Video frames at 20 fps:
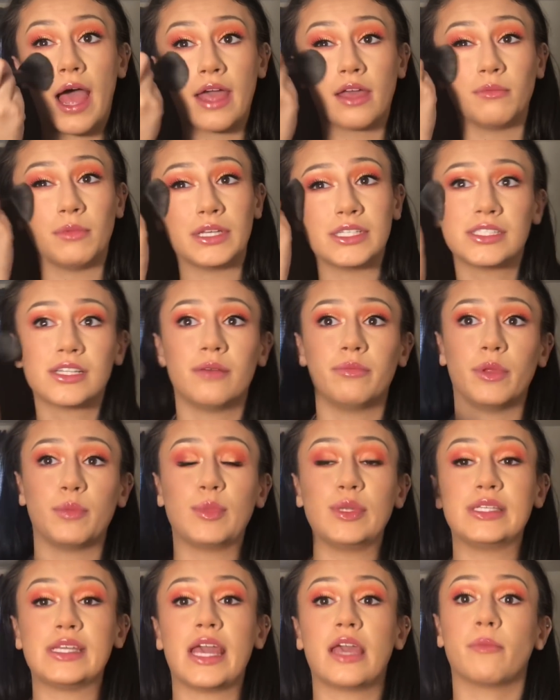hi, I messed up.
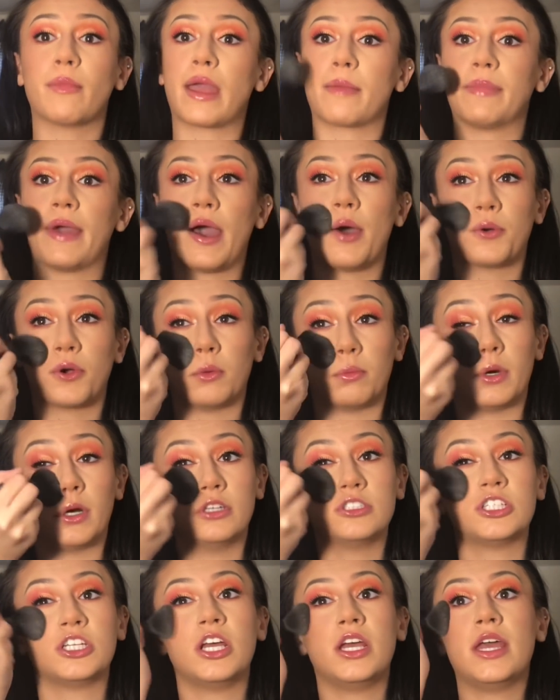Let me take my powder
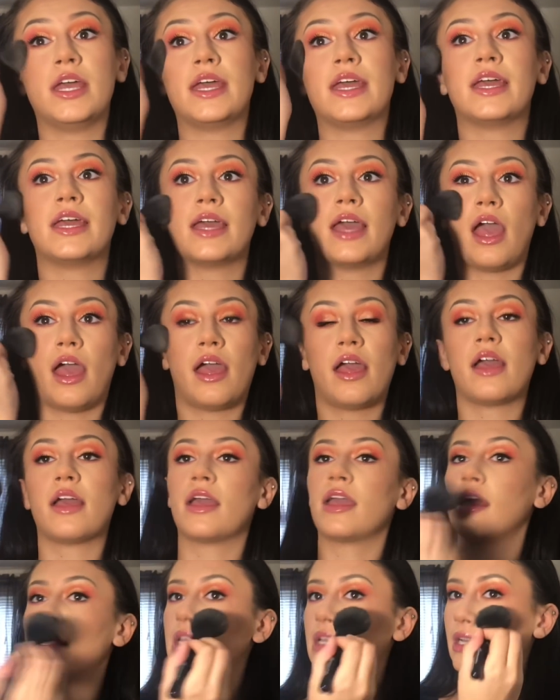brush
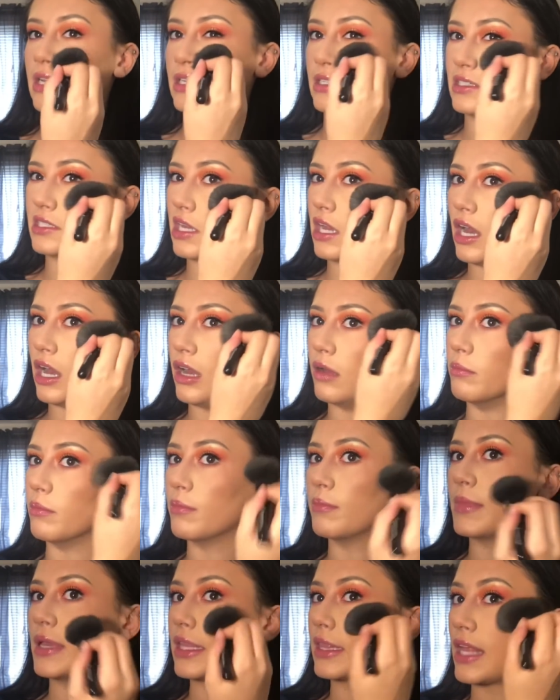and
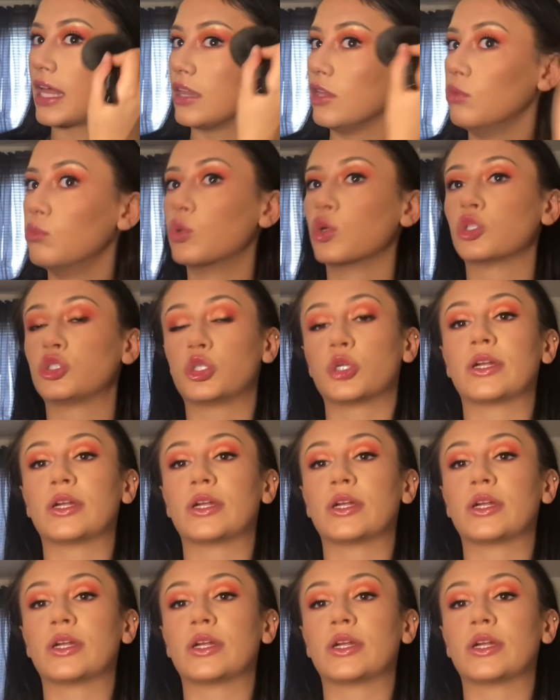make that one more